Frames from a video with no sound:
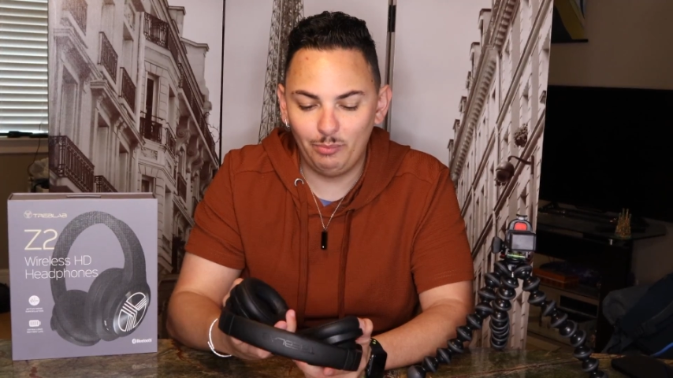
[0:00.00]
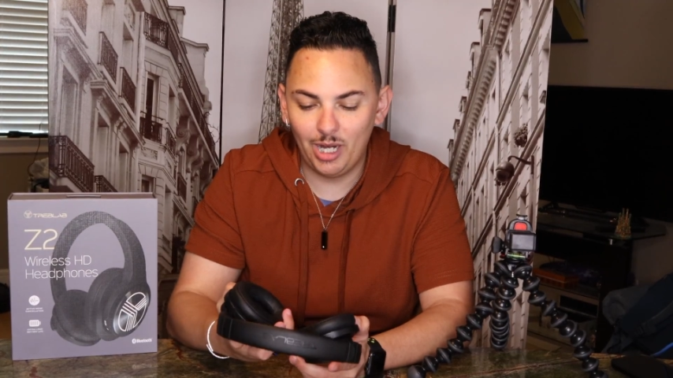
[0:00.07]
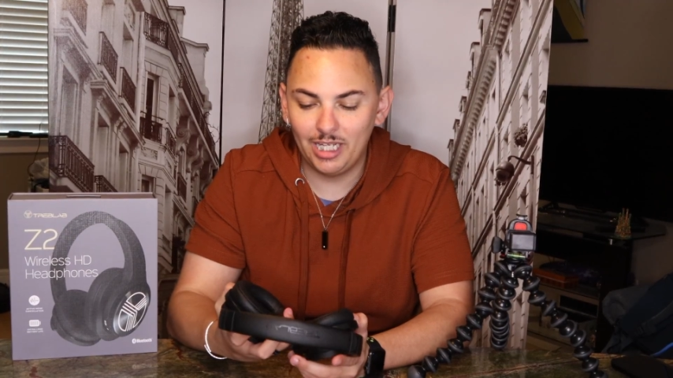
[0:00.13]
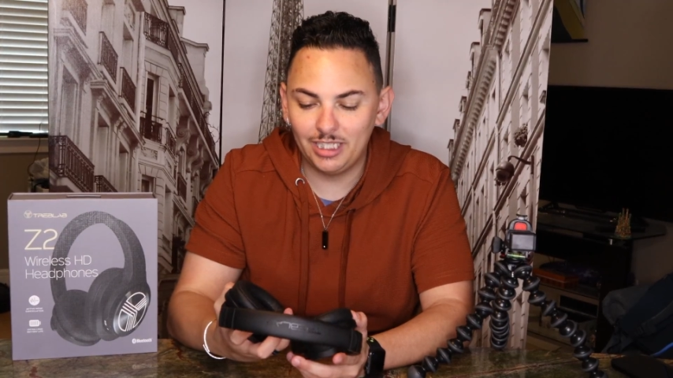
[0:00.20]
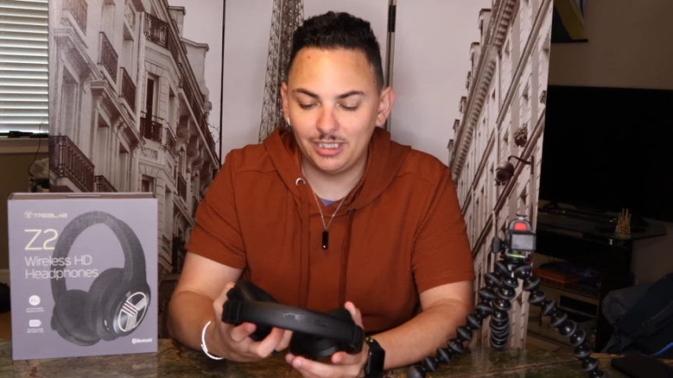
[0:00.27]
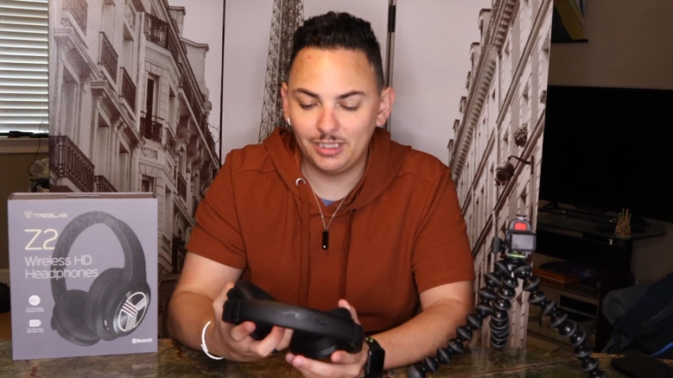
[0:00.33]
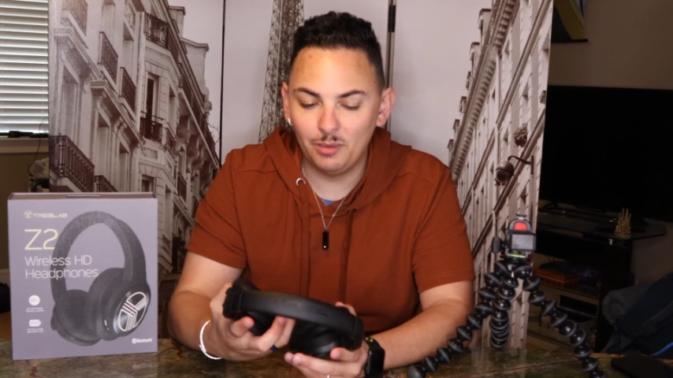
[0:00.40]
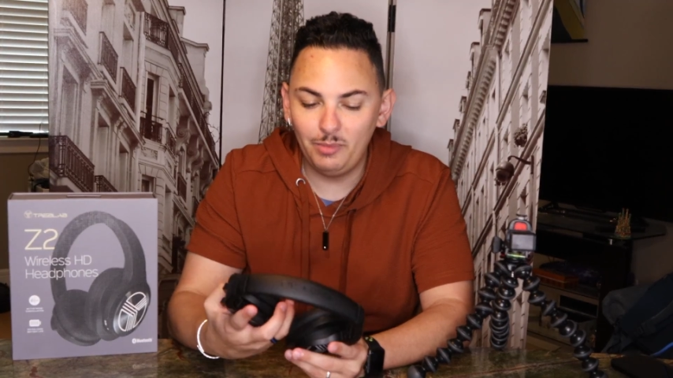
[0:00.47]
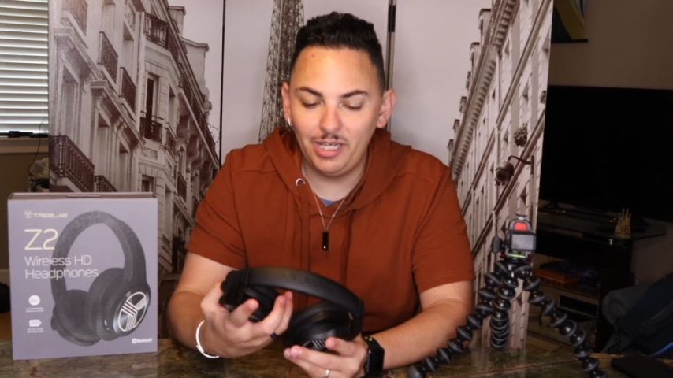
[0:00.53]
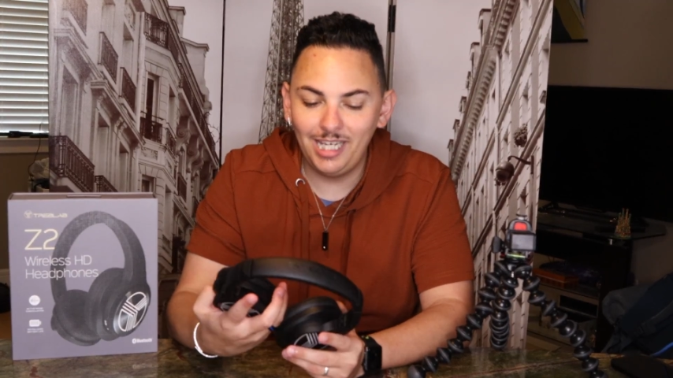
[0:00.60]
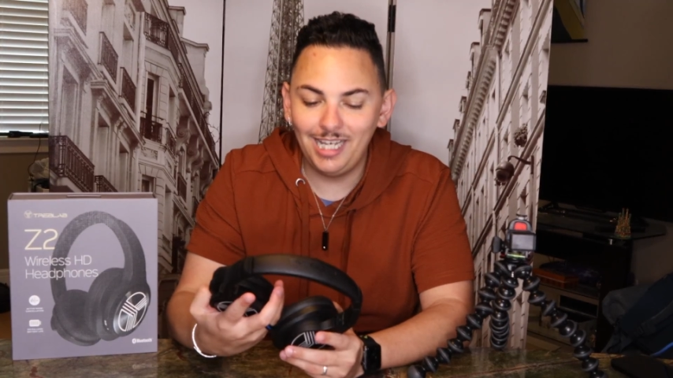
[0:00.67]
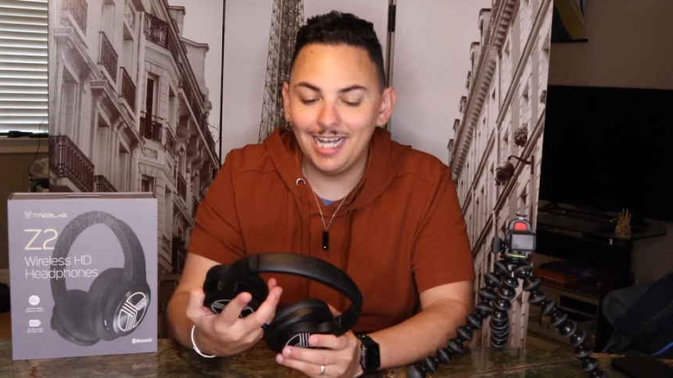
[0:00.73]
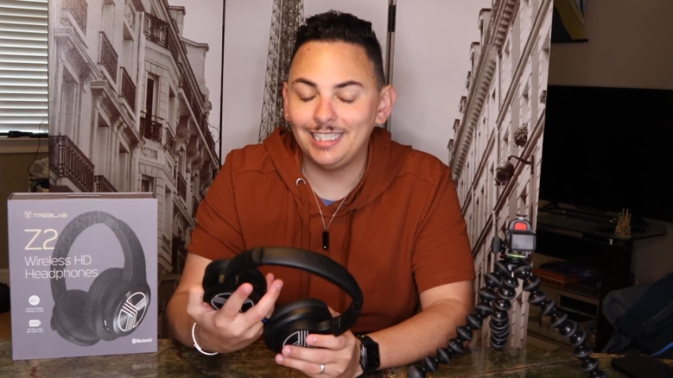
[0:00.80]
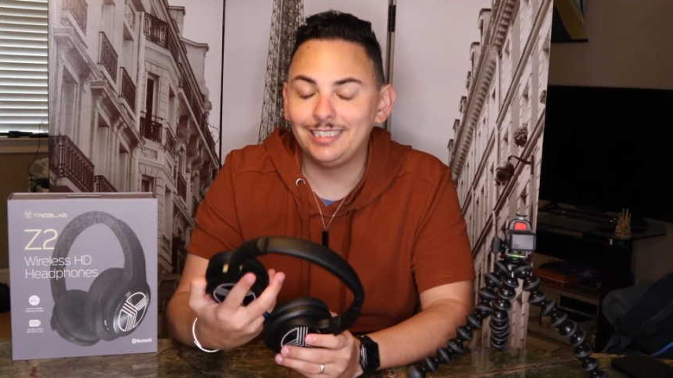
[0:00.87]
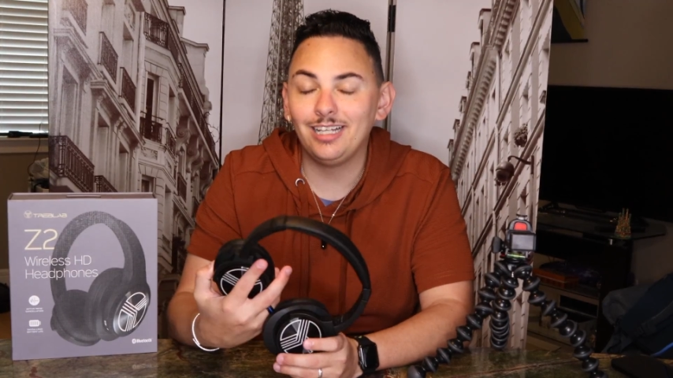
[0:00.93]
but to
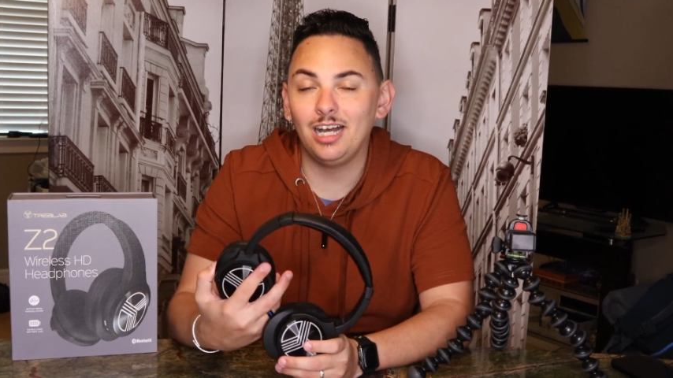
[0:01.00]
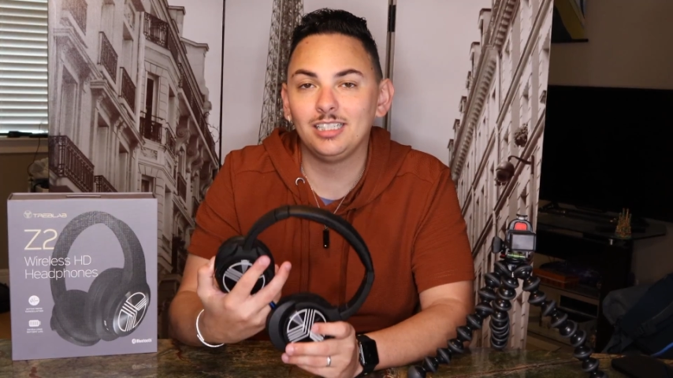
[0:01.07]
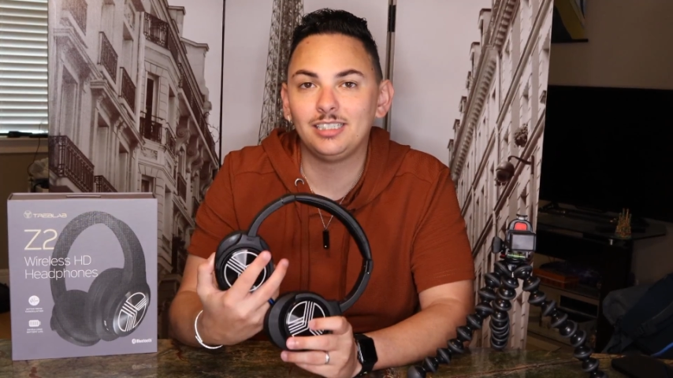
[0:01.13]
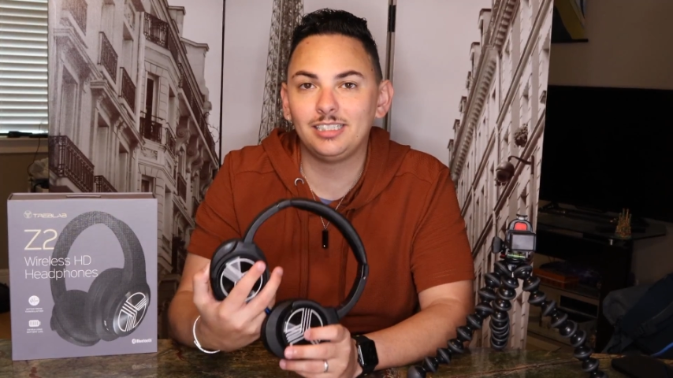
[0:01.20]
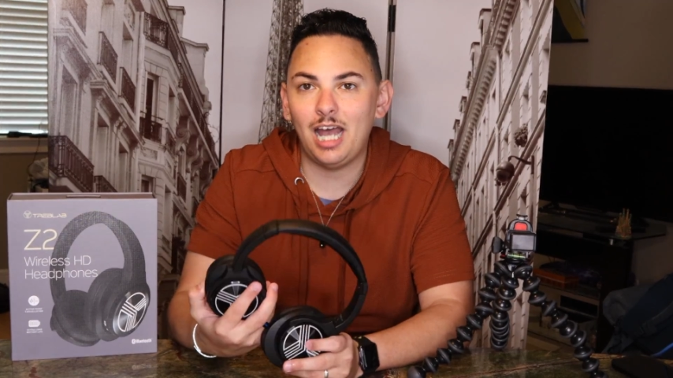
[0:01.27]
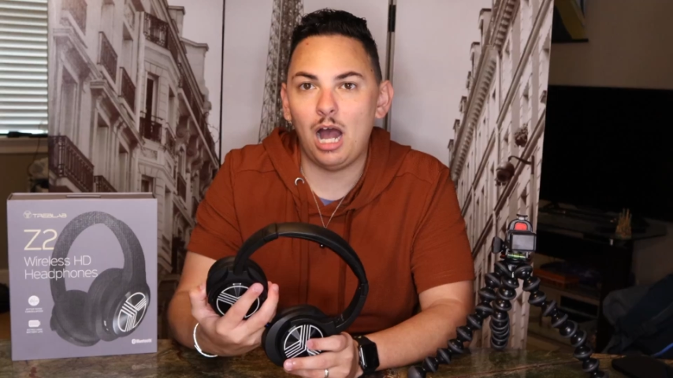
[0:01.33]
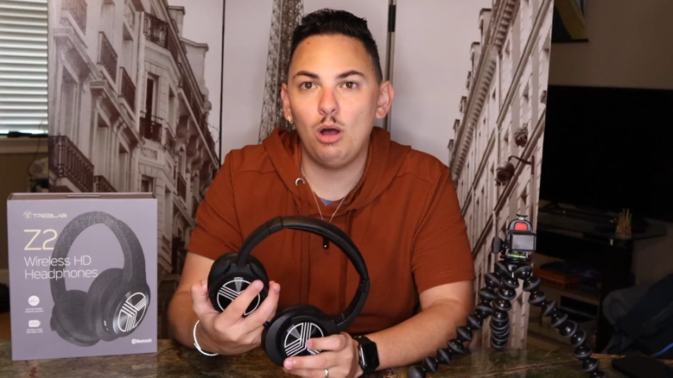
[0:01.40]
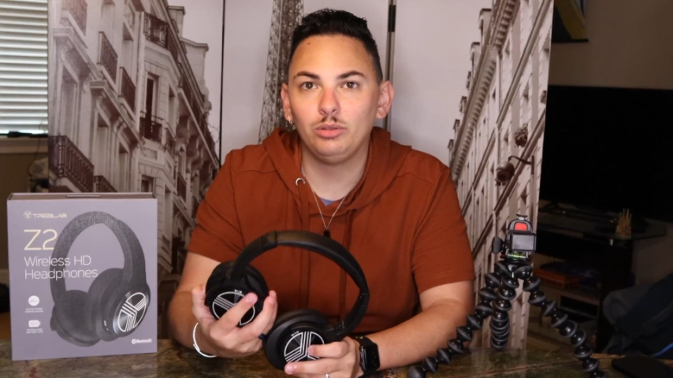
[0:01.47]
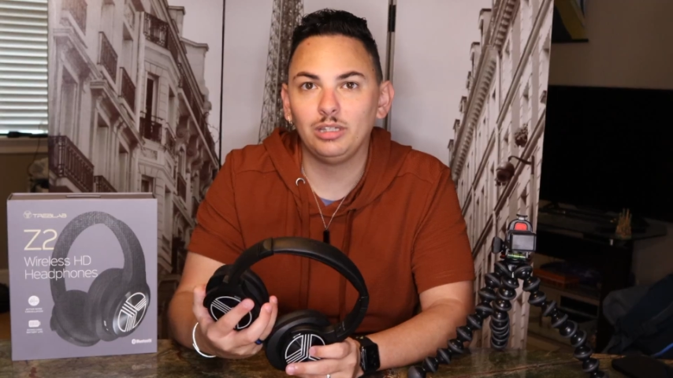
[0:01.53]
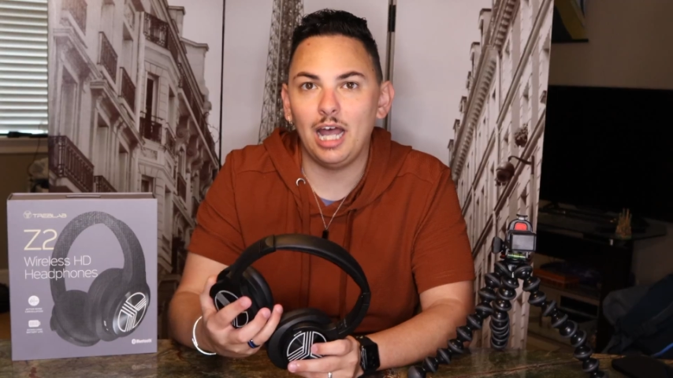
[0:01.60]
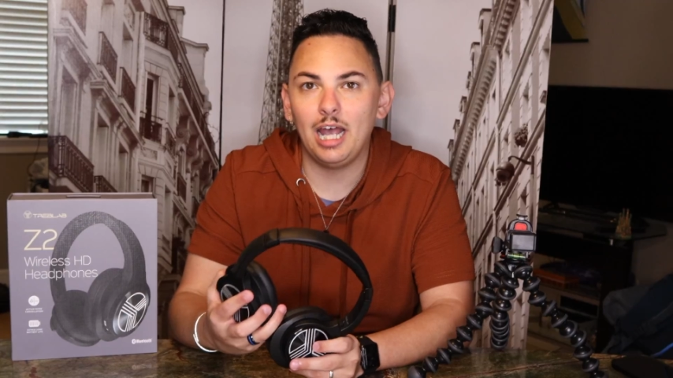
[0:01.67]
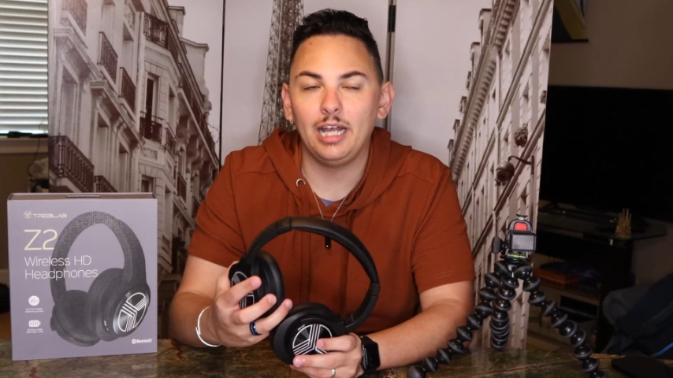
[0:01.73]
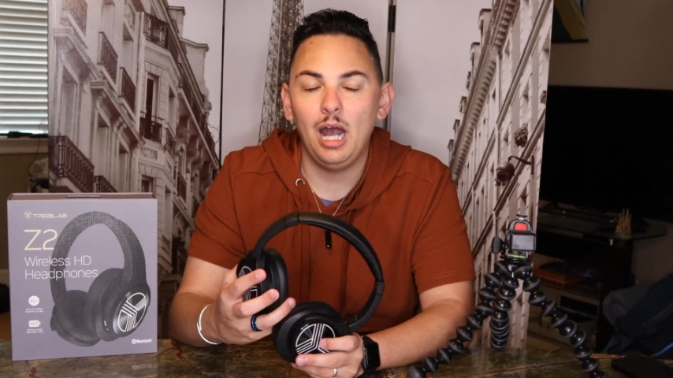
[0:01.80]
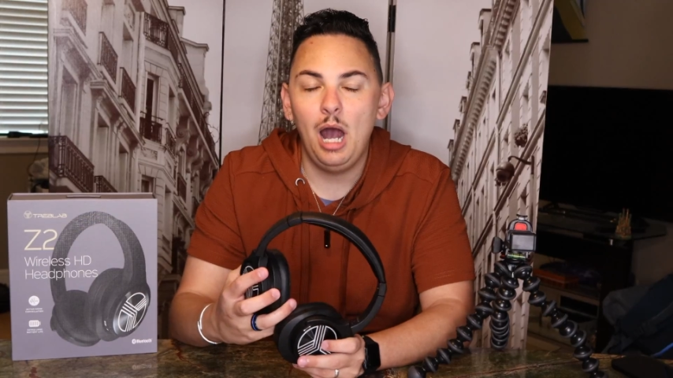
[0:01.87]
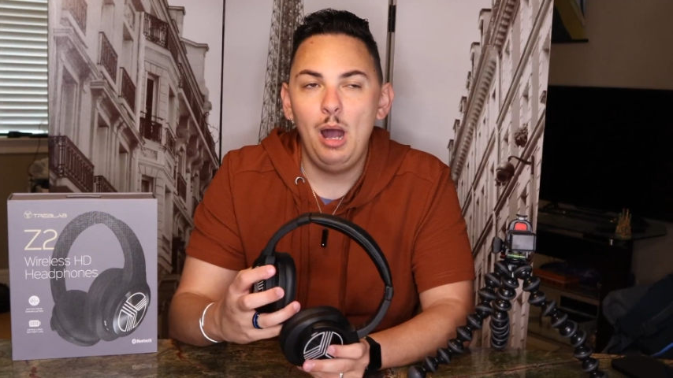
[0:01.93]
me it does sound
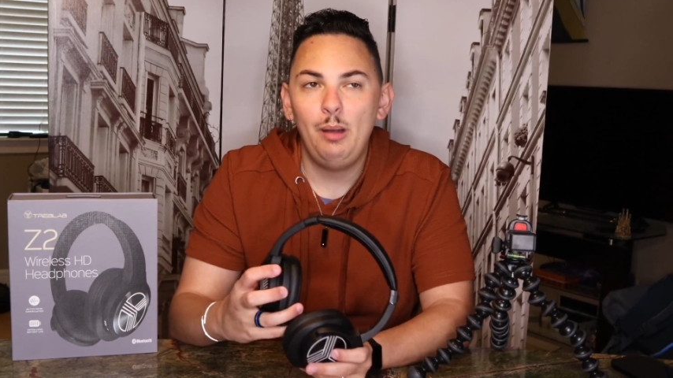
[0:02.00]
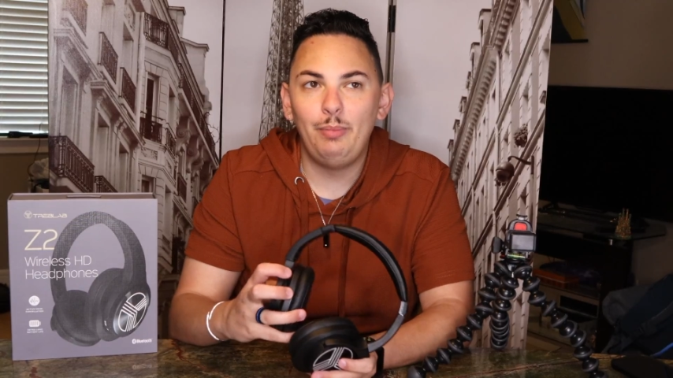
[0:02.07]
like